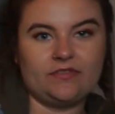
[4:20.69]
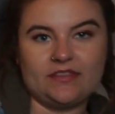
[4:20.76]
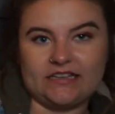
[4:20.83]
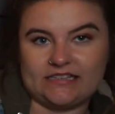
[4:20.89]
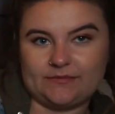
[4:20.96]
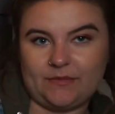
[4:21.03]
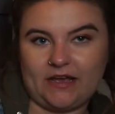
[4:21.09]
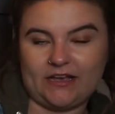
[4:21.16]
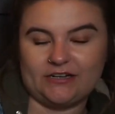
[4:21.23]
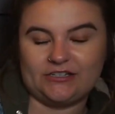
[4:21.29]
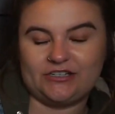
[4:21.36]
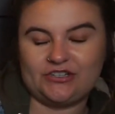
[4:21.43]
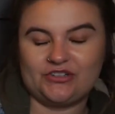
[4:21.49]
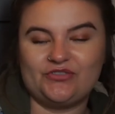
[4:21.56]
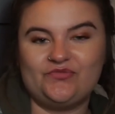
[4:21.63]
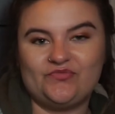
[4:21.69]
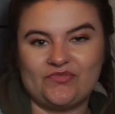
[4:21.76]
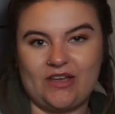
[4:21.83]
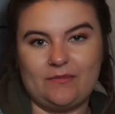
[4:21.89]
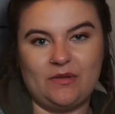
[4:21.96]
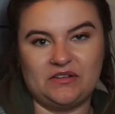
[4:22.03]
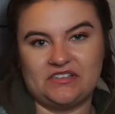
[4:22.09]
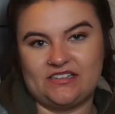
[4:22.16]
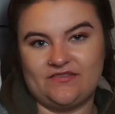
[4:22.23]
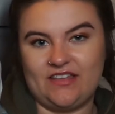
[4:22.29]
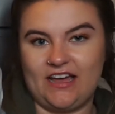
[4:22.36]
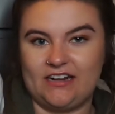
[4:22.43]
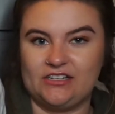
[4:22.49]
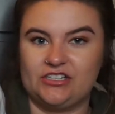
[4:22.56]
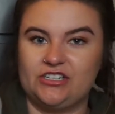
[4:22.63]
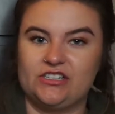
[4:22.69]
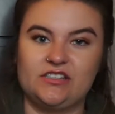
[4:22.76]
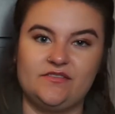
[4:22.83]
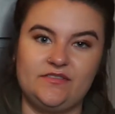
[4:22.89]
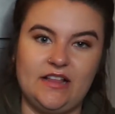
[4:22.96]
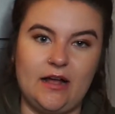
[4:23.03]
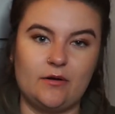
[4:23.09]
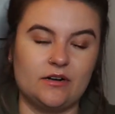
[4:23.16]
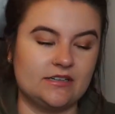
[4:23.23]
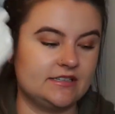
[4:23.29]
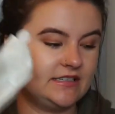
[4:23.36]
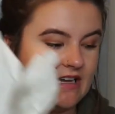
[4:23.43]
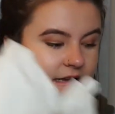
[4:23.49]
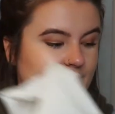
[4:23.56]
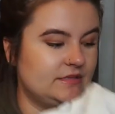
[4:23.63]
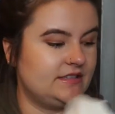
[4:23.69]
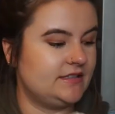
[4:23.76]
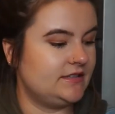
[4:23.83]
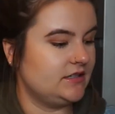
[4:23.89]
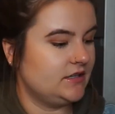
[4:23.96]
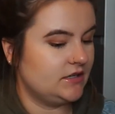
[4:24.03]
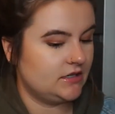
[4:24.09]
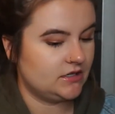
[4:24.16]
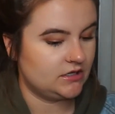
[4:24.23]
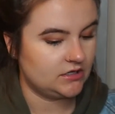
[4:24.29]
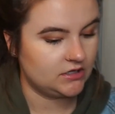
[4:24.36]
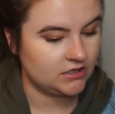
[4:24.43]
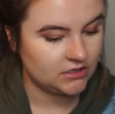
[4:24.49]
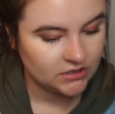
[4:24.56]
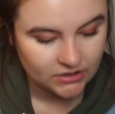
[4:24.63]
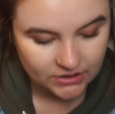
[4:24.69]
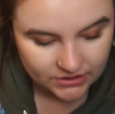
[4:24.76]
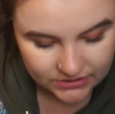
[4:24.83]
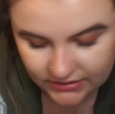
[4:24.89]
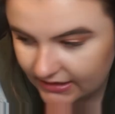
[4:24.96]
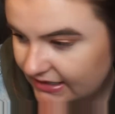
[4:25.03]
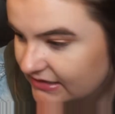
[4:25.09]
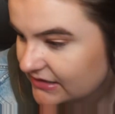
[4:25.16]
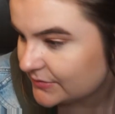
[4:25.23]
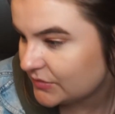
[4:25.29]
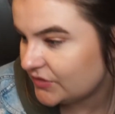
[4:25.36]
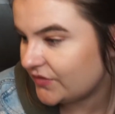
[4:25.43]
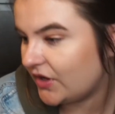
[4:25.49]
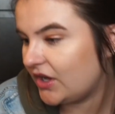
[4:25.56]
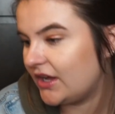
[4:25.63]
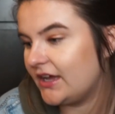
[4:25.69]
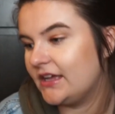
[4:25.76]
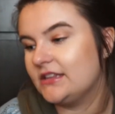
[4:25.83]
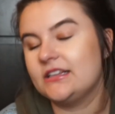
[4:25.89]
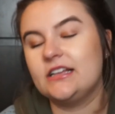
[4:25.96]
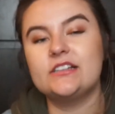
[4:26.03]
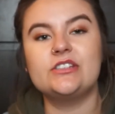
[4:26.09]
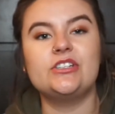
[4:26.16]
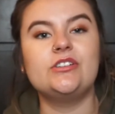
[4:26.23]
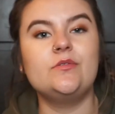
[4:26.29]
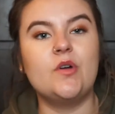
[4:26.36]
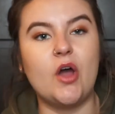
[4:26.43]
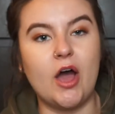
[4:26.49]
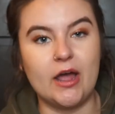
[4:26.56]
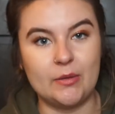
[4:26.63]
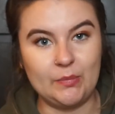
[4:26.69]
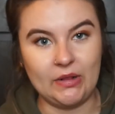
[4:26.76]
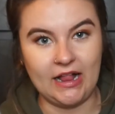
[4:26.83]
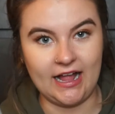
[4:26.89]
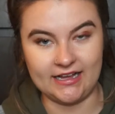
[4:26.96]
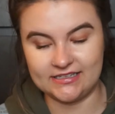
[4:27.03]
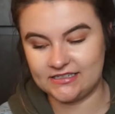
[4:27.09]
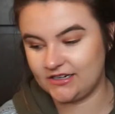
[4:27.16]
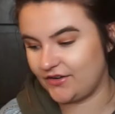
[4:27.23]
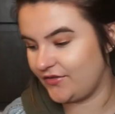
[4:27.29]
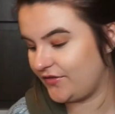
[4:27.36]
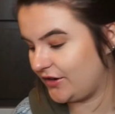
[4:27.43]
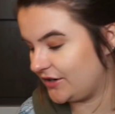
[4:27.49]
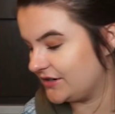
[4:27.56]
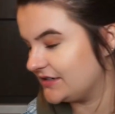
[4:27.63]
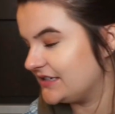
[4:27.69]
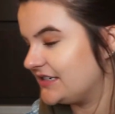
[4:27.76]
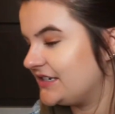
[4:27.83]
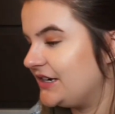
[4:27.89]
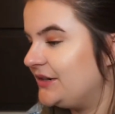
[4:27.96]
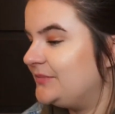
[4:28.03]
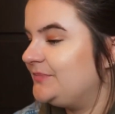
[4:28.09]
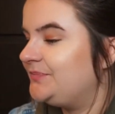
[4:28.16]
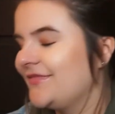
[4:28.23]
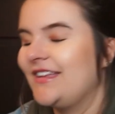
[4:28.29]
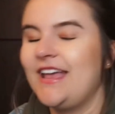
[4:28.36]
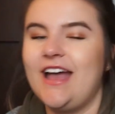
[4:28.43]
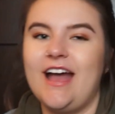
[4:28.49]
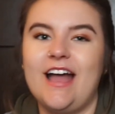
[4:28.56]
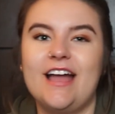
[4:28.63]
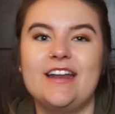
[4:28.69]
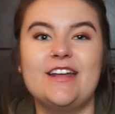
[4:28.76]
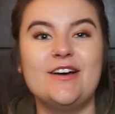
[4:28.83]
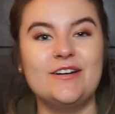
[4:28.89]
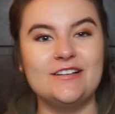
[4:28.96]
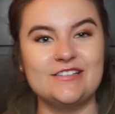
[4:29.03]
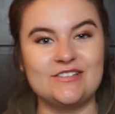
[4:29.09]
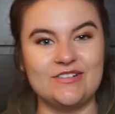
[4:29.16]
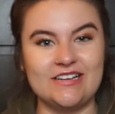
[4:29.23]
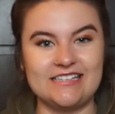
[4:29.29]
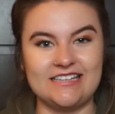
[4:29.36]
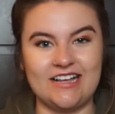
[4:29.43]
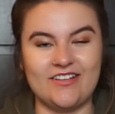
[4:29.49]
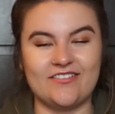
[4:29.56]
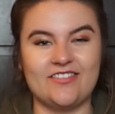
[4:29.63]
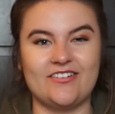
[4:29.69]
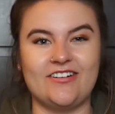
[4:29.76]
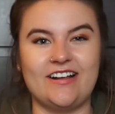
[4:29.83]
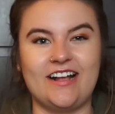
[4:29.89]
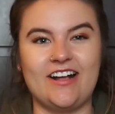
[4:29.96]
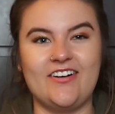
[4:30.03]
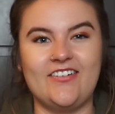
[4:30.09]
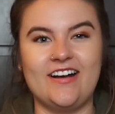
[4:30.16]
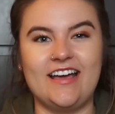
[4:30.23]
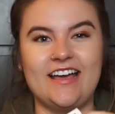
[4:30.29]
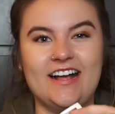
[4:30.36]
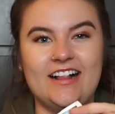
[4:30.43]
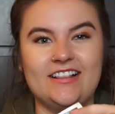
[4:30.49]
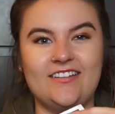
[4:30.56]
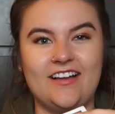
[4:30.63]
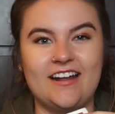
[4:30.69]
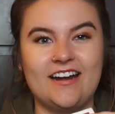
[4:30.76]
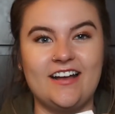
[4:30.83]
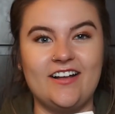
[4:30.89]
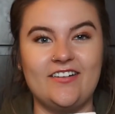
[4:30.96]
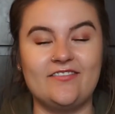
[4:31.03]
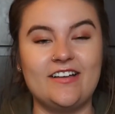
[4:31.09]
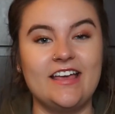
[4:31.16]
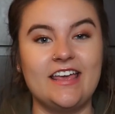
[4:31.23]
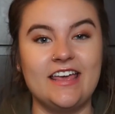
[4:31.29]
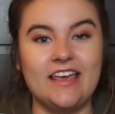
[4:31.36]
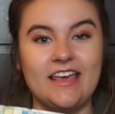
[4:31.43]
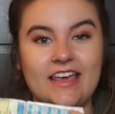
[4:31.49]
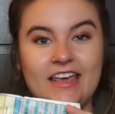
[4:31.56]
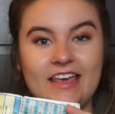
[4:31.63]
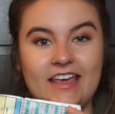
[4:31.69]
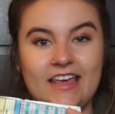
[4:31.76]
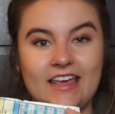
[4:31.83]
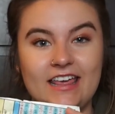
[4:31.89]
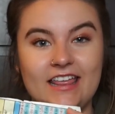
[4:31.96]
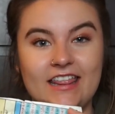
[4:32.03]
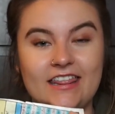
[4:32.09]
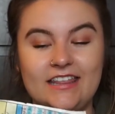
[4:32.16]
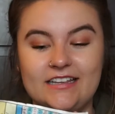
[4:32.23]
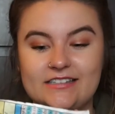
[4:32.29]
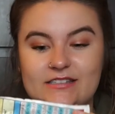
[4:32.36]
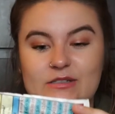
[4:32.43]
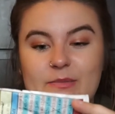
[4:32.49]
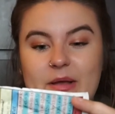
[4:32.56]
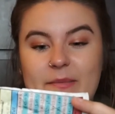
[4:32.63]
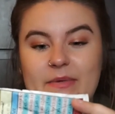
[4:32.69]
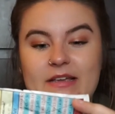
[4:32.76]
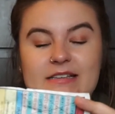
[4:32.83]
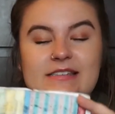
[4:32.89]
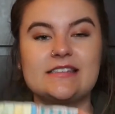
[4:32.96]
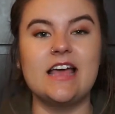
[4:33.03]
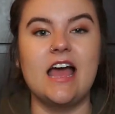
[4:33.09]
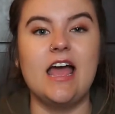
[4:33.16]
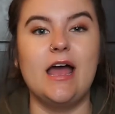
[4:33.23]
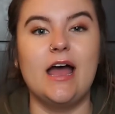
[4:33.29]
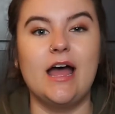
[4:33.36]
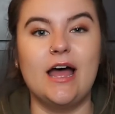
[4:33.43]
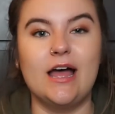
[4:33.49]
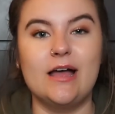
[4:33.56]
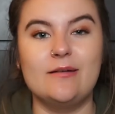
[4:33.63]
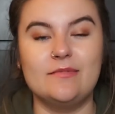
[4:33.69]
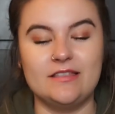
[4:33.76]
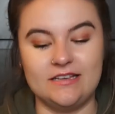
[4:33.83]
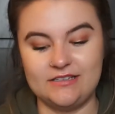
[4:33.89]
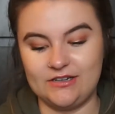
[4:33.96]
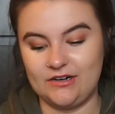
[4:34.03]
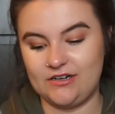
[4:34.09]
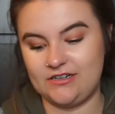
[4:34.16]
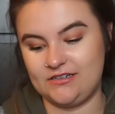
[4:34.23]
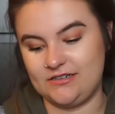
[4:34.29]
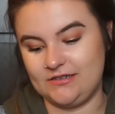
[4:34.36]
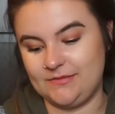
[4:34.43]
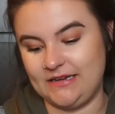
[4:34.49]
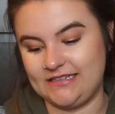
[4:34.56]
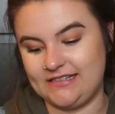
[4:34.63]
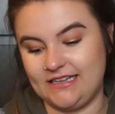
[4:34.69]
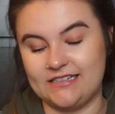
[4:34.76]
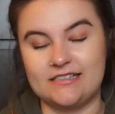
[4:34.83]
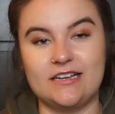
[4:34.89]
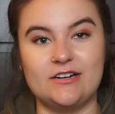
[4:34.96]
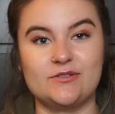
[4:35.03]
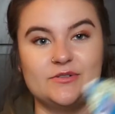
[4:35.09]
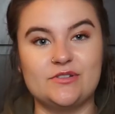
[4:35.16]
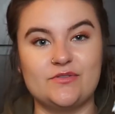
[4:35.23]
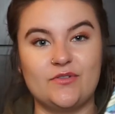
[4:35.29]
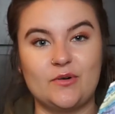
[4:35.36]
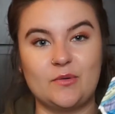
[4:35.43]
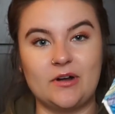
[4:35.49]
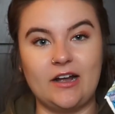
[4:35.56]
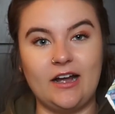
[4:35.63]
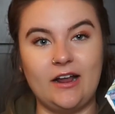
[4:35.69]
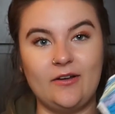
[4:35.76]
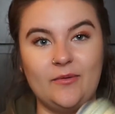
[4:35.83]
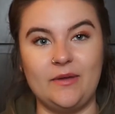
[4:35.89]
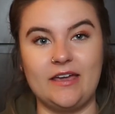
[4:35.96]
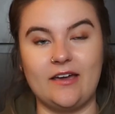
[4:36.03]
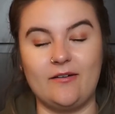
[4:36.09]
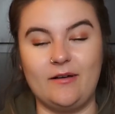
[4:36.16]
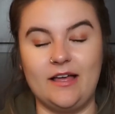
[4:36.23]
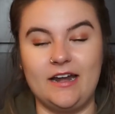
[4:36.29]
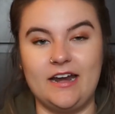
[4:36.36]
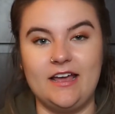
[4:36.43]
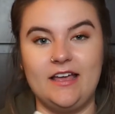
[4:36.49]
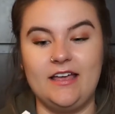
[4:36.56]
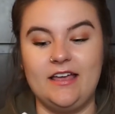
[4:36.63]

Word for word: this much, and most of that is just the flower stems. So let's move on. Let's do non-plastic first. I noticed myself throwing away a lot of these little puppies. Um, these are my set schedules for work. We get one